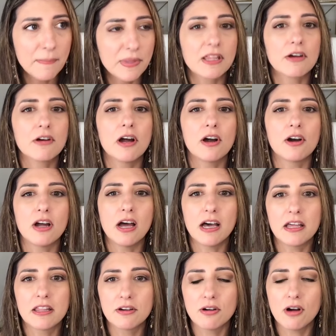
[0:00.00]
But there are
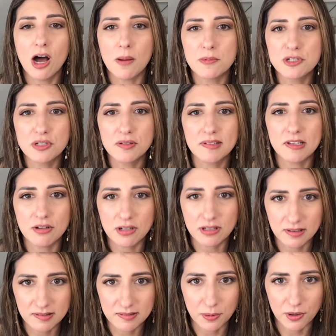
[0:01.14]
other options that you
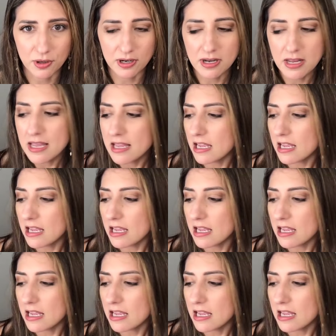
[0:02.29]
can explore.